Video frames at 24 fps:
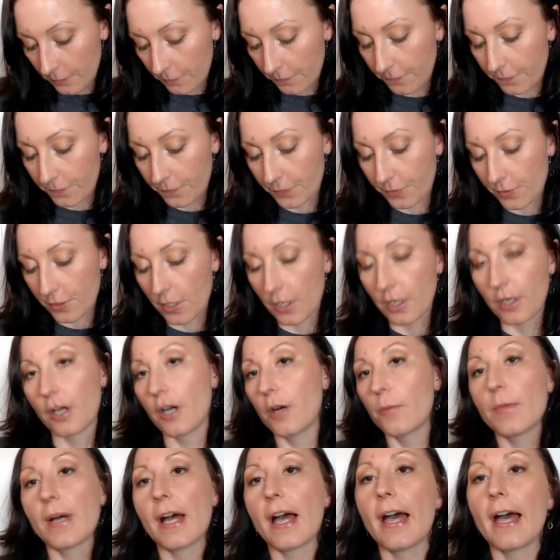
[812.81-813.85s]

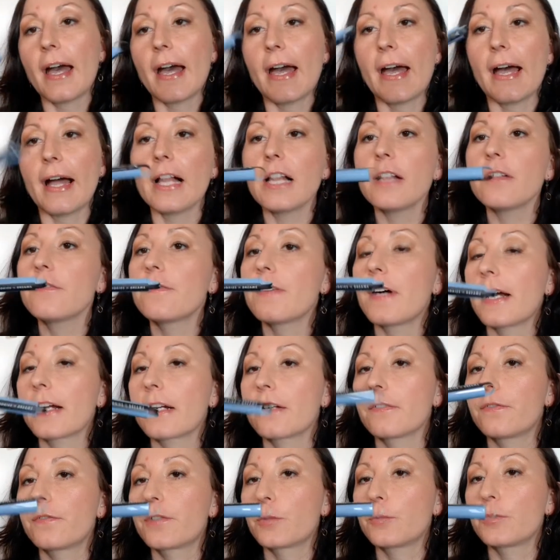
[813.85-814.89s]
From ELF,
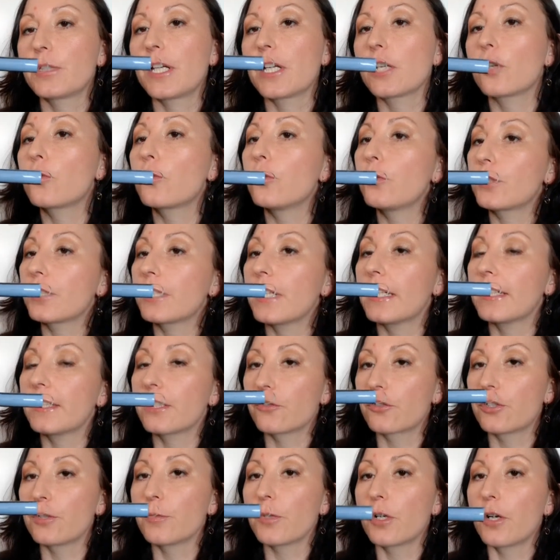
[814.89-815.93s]
from the Cookie and
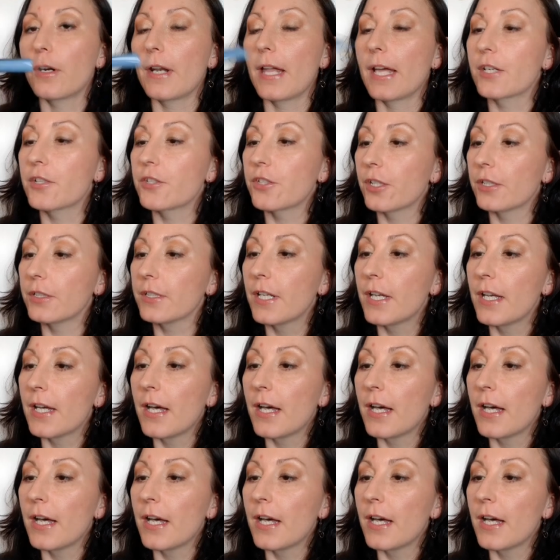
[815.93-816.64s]
Cream collection,